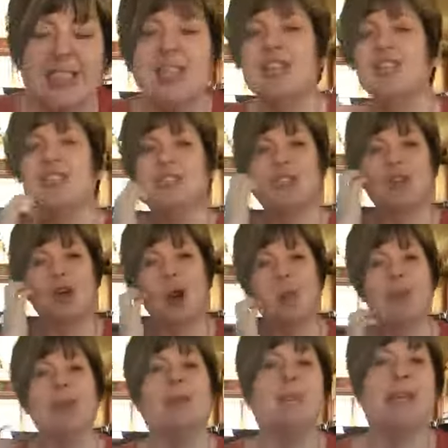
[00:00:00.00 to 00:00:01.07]
So
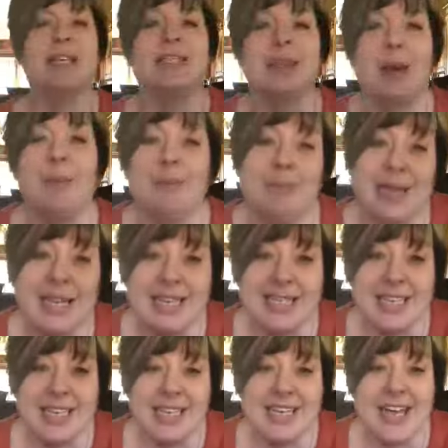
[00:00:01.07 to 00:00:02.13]
Copaiba is
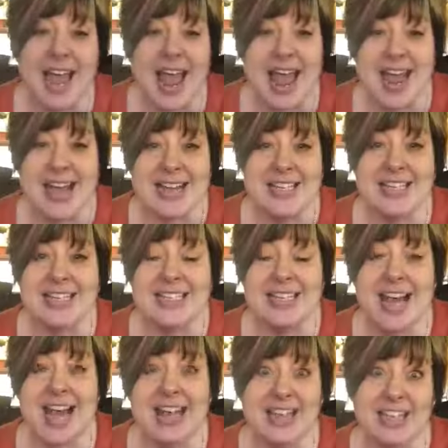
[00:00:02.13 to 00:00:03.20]
amazing, and I
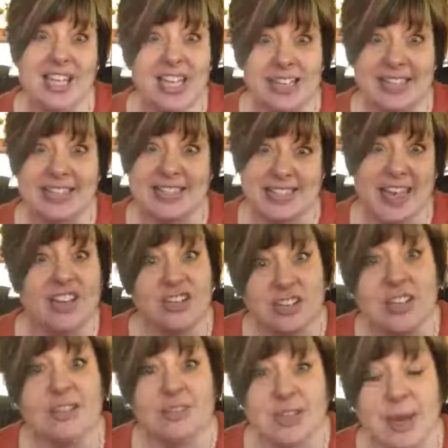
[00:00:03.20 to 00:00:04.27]
think you need to get yourself
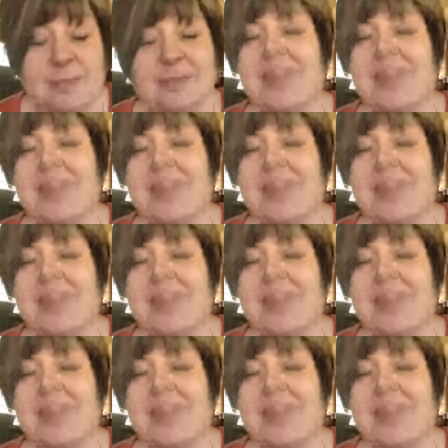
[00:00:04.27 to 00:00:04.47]
some.